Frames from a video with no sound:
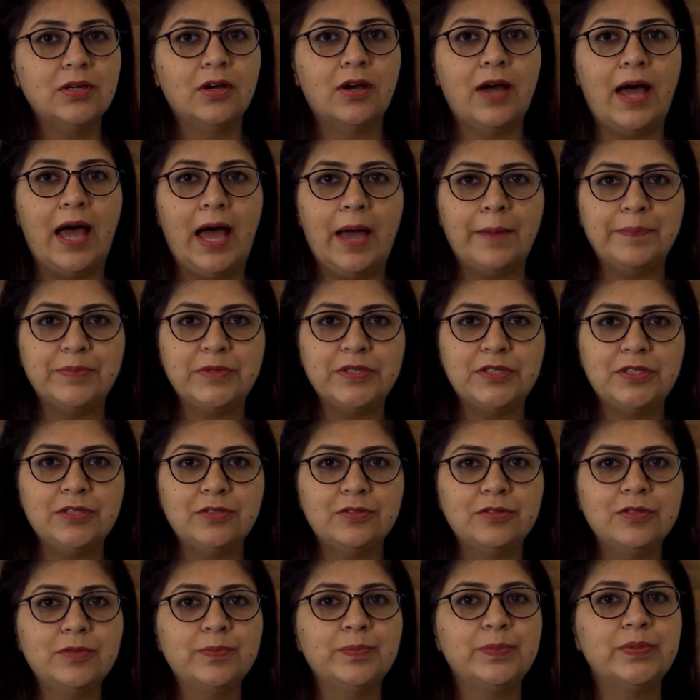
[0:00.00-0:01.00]
your
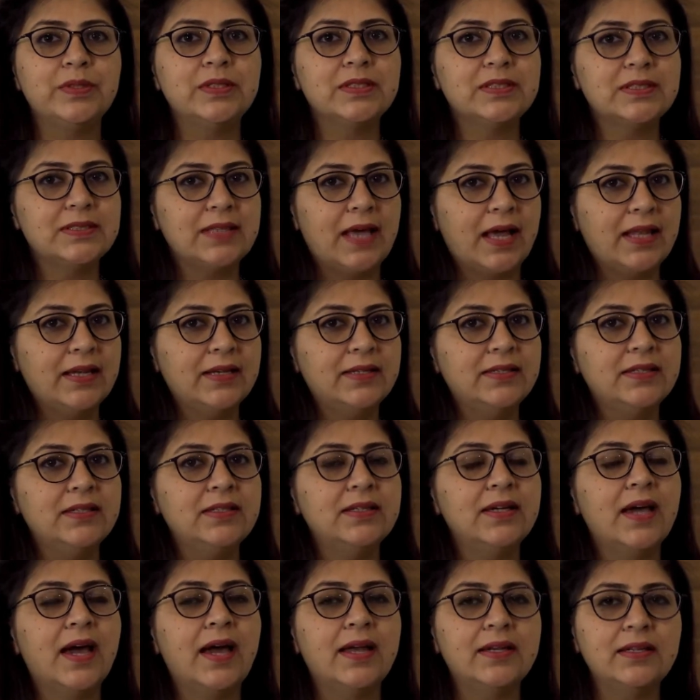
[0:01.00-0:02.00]
aptitude,
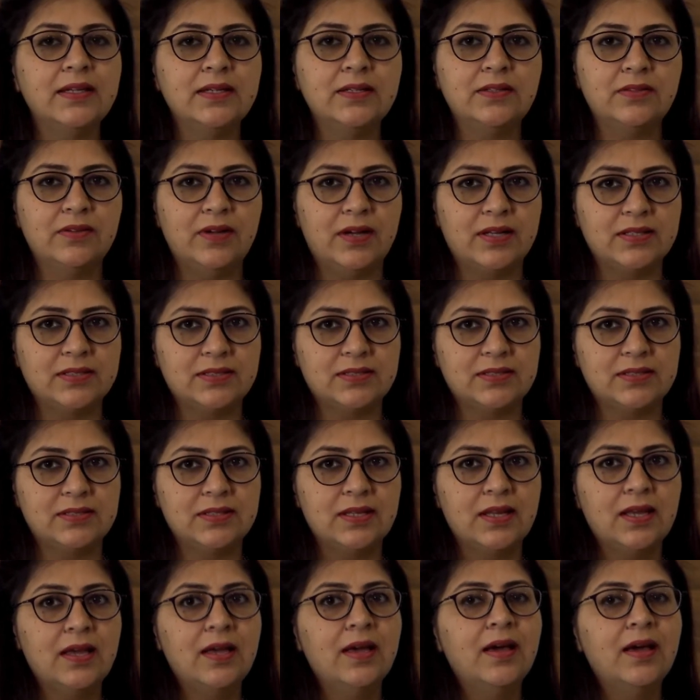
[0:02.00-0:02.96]
personality, and interests.